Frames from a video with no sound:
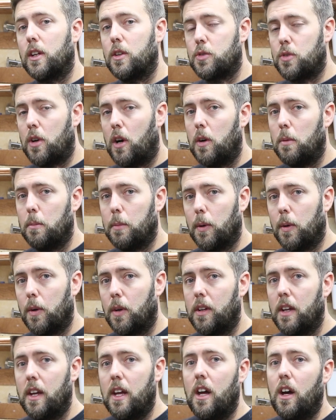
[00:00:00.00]
control
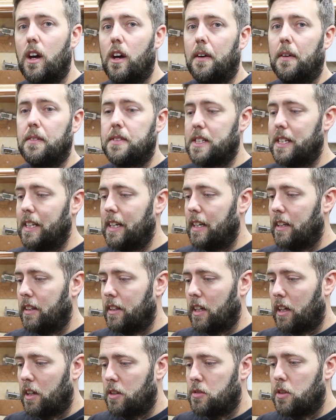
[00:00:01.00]
board, obviously
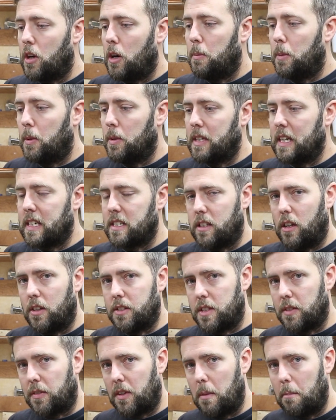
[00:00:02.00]
the control board has
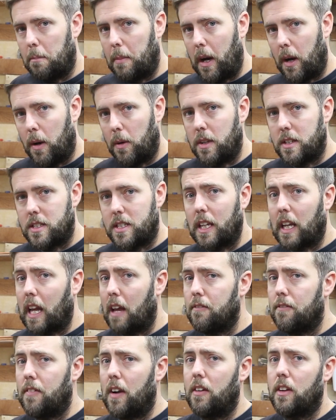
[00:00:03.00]
lots of components that
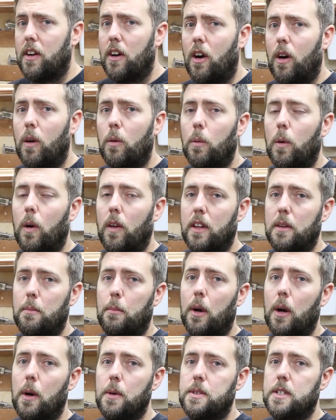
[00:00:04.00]
get very hot while they're
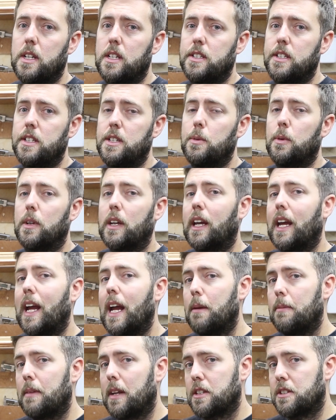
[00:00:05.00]
processing. You want to
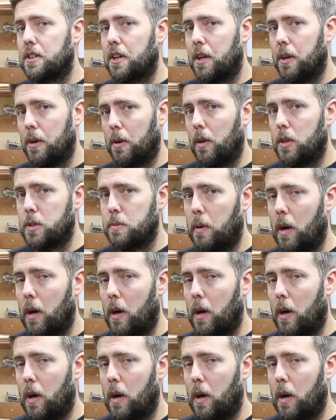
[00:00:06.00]
keep that as cool as